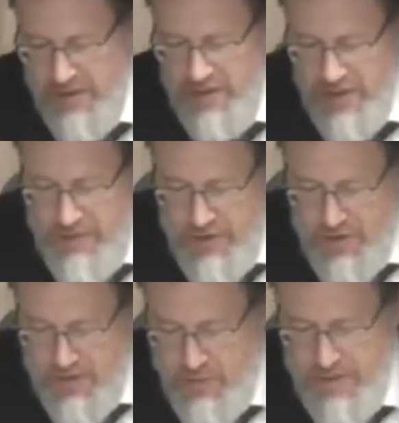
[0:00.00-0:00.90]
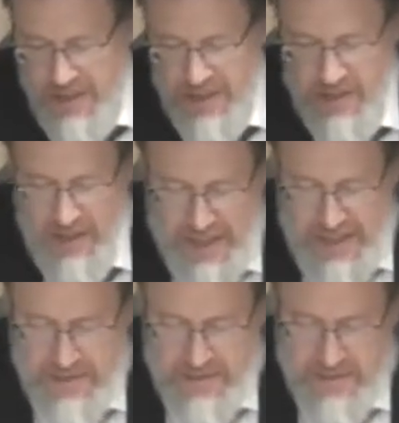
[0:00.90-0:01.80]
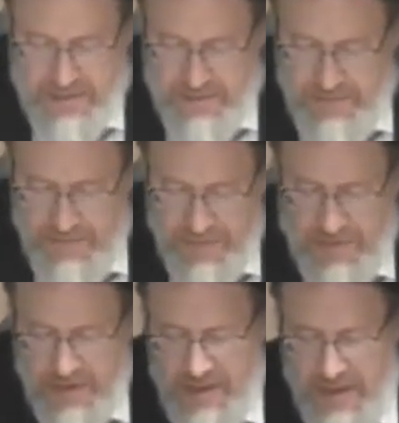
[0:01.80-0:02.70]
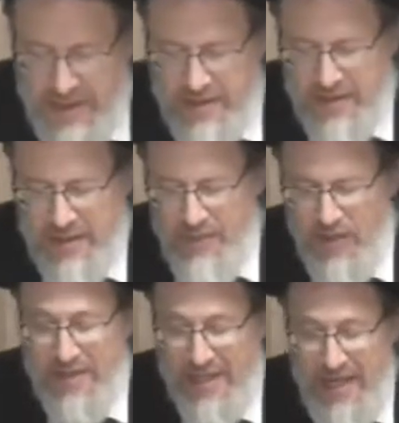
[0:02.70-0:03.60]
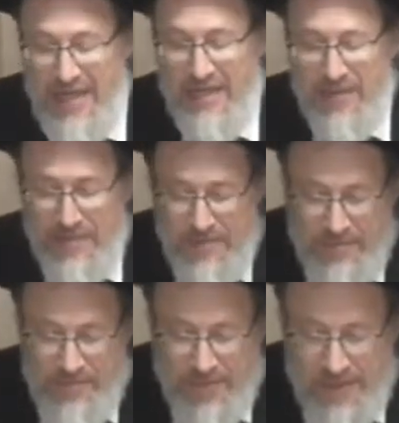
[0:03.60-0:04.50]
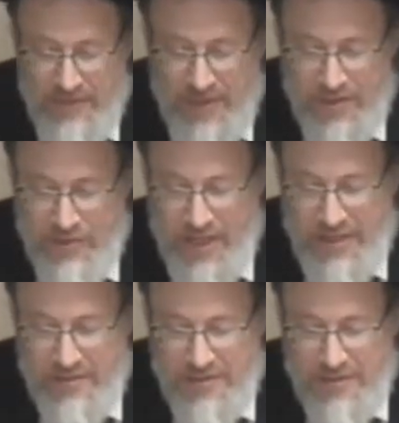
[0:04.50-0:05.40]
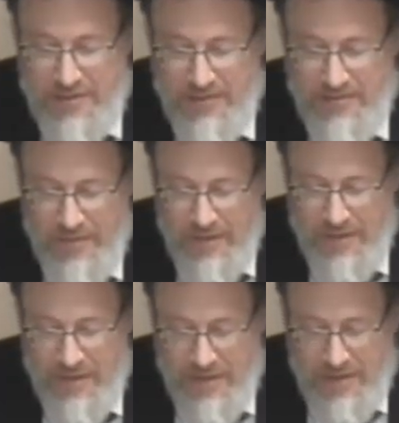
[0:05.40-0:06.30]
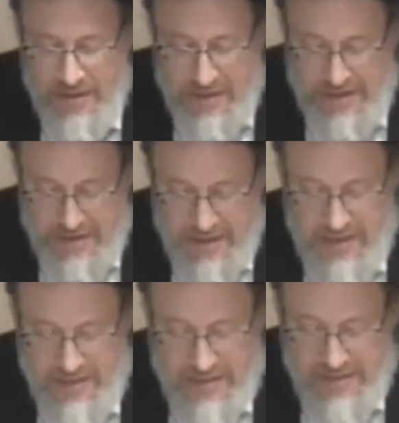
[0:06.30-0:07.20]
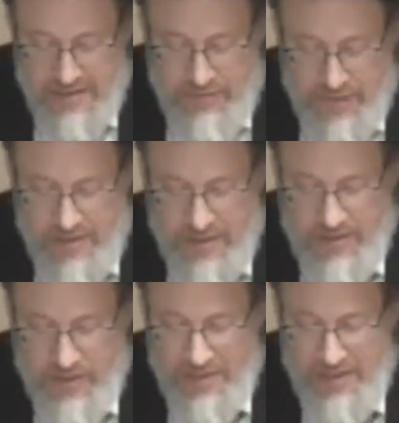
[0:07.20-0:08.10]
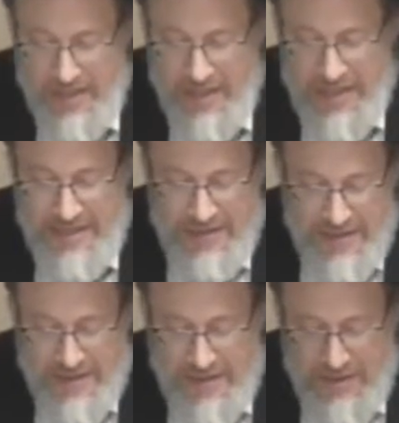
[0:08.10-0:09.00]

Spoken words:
Hashem should illuminate our eyes and give us chen, give us grace. And this, what's the chen?